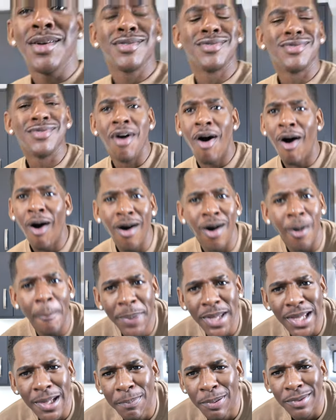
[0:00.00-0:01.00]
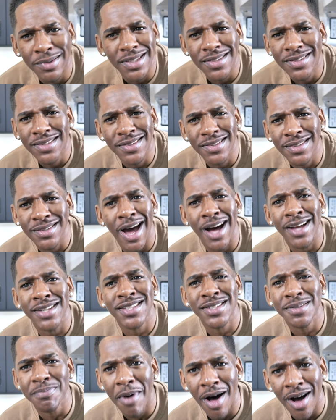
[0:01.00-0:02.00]
beep. No, people, this isn't a
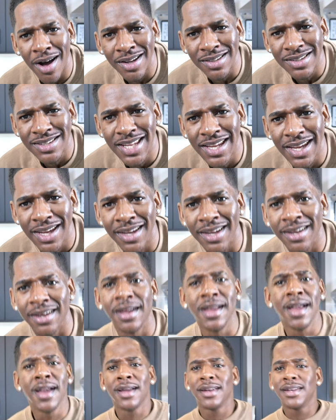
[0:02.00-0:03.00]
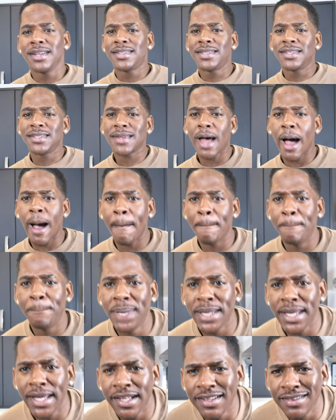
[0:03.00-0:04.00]
small thing. This is a
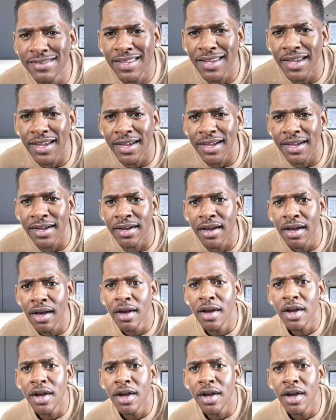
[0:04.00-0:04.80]
big thing.